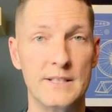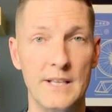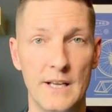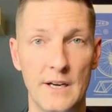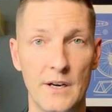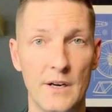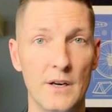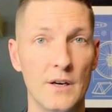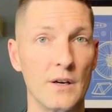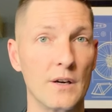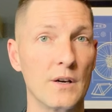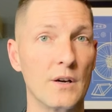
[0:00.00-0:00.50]

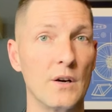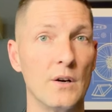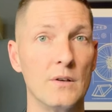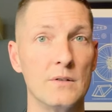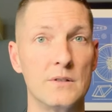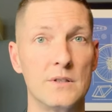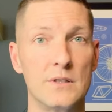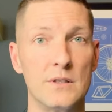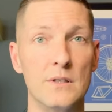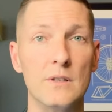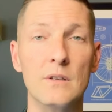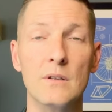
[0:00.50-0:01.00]
dinner, go
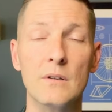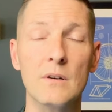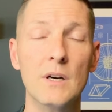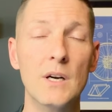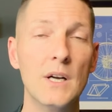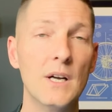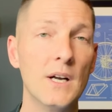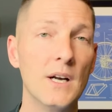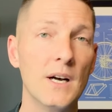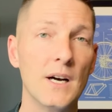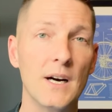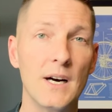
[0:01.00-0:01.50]
to
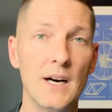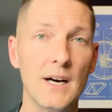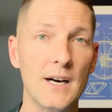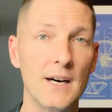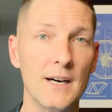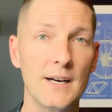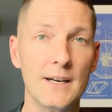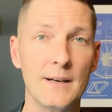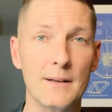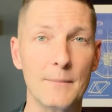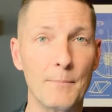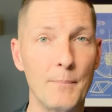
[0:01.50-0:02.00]

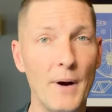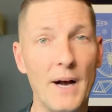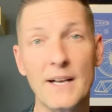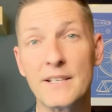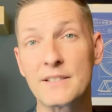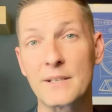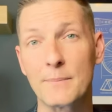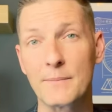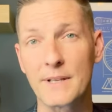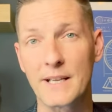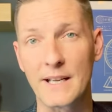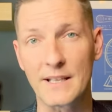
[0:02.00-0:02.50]
uh, buy
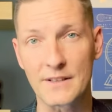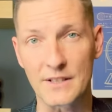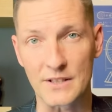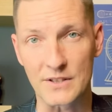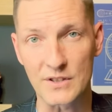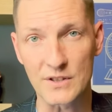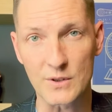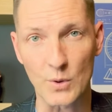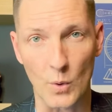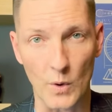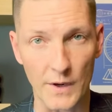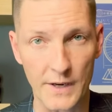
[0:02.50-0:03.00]
something at the
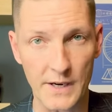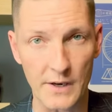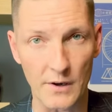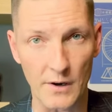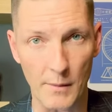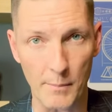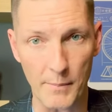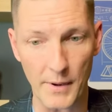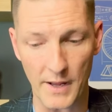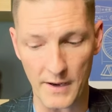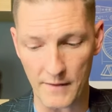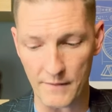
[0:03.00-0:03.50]
store here
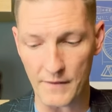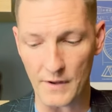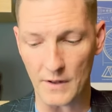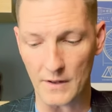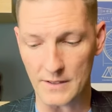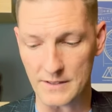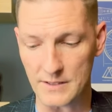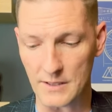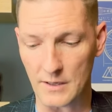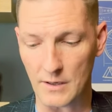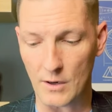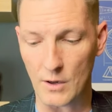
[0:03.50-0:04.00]
in Bentonville
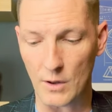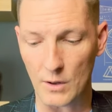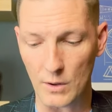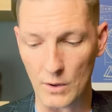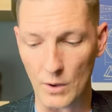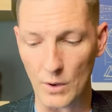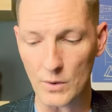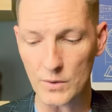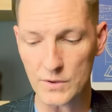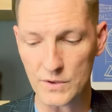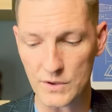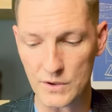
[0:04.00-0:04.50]
is at
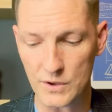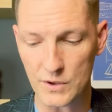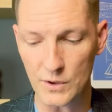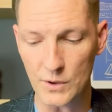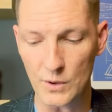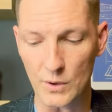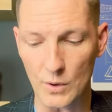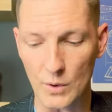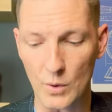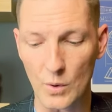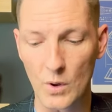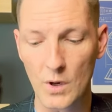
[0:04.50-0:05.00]
close
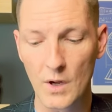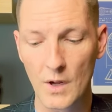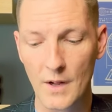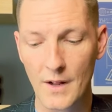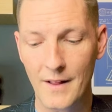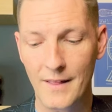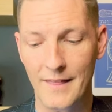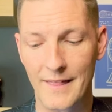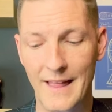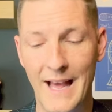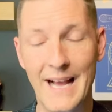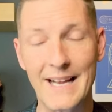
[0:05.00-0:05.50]
to
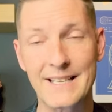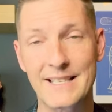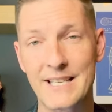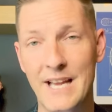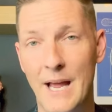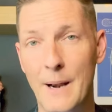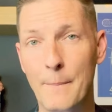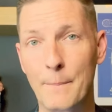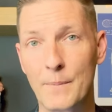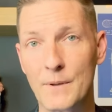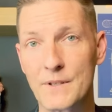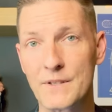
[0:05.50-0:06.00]
that
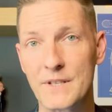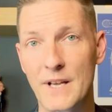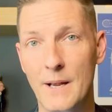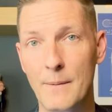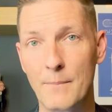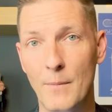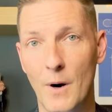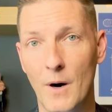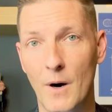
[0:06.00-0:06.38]
10%